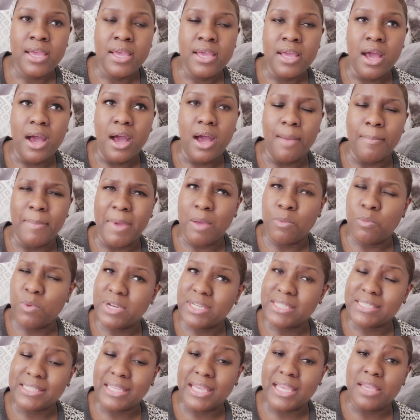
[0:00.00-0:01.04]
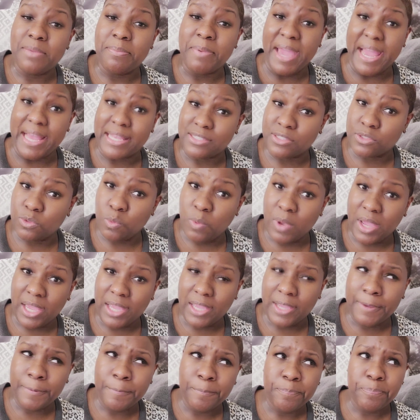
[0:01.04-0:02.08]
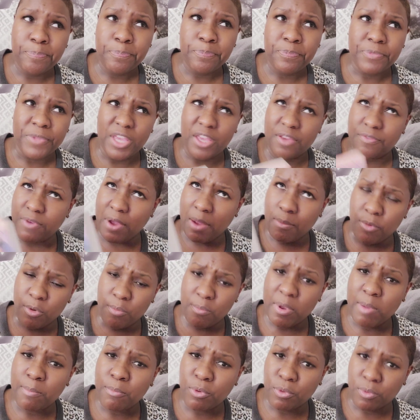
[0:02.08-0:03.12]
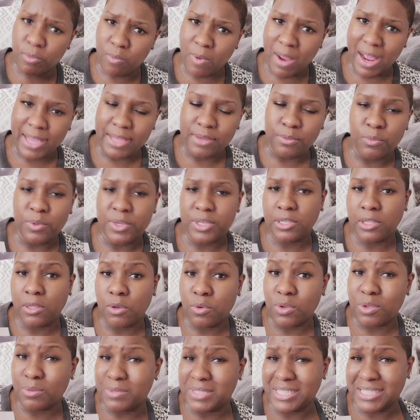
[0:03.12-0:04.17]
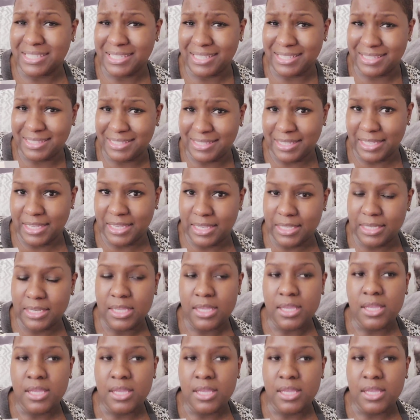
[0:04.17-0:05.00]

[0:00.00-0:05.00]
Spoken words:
I want to say he passed away, if I'm remembering right, when Logan was 16.